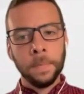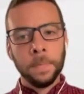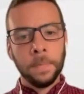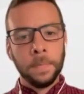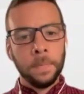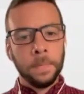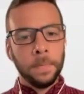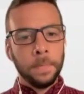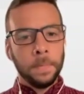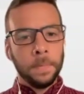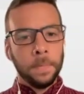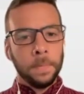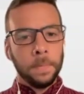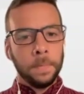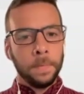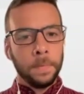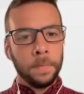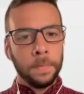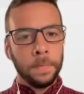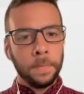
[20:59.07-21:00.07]

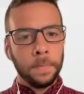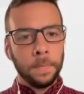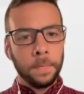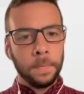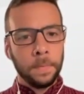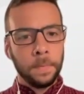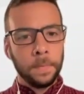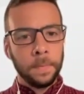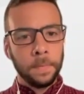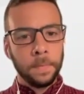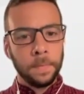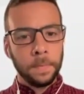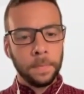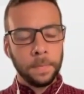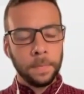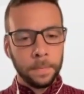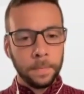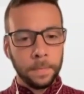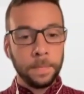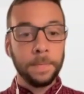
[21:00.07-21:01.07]

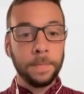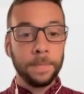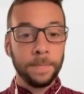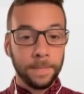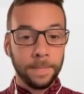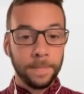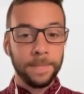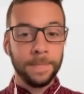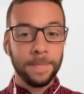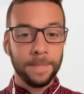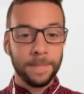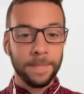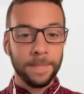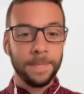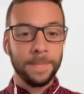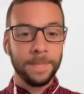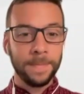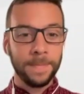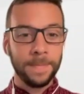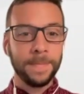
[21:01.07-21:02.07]

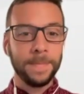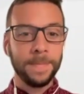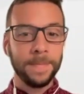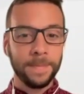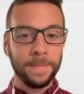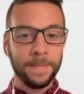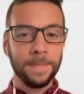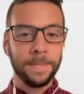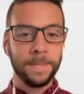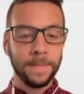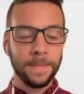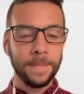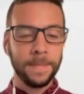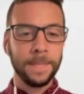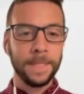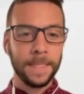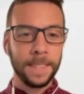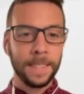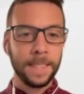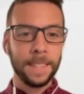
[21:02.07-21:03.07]

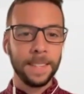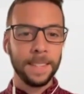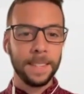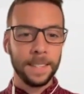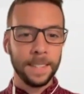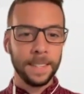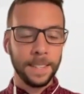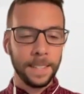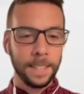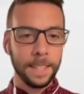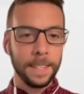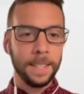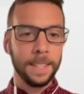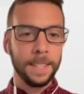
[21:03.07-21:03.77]
No words are spoken by the person on screen.